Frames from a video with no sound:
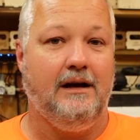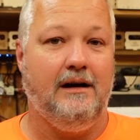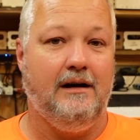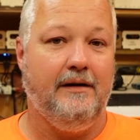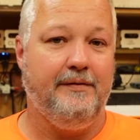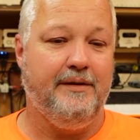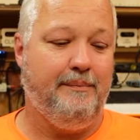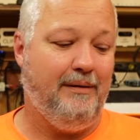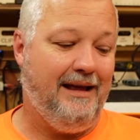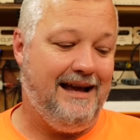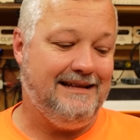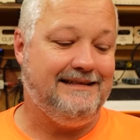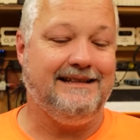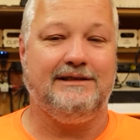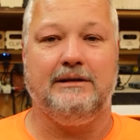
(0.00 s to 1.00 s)
Uh, the
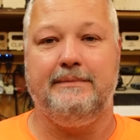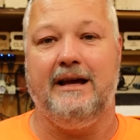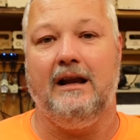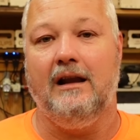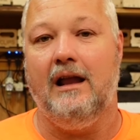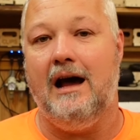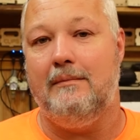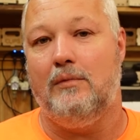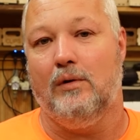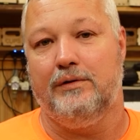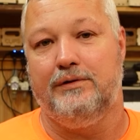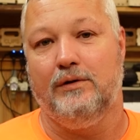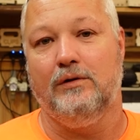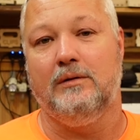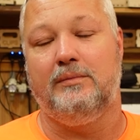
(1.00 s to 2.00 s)
plastic is going to be a lot more
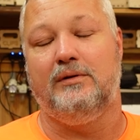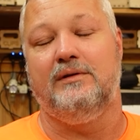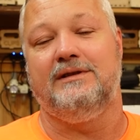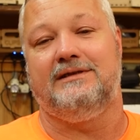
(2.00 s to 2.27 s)
durable.